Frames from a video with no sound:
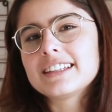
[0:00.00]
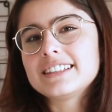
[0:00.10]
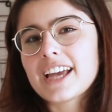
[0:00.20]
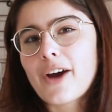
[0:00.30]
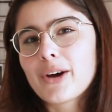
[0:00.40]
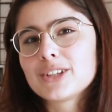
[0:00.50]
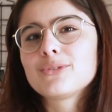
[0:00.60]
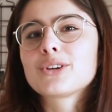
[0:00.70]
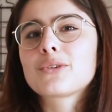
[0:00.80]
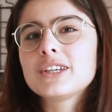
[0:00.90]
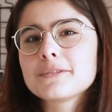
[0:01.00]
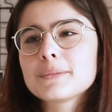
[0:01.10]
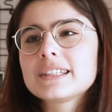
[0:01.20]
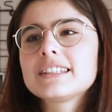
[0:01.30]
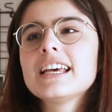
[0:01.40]
DIYs for
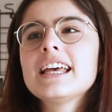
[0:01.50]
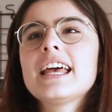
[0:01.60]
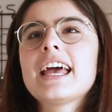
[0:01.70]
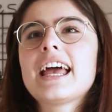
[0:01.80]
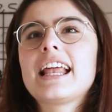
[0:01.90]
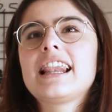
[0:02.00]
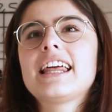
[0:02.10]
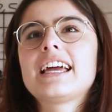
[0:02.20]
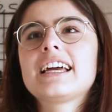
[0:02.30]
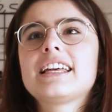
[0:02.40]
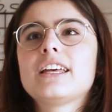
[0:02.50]
Christmas and like